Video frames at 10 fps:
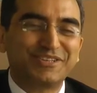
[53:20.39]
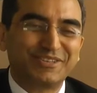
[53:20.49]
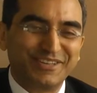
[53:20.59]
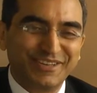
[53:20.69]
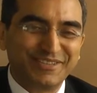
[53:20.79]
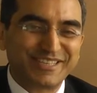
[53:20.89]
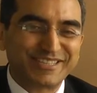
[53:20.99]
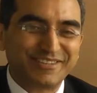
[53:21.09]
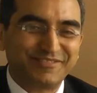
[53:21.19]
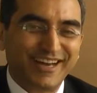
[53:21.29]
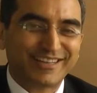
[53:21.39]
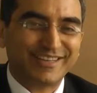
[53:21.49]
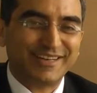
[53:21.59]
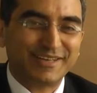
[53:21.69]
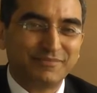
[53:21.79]
so good news is the fact
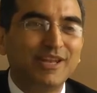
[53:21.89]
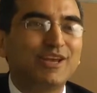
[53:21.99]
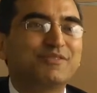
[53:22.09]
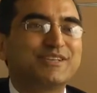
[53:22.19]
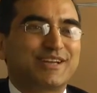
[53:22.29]
that many of these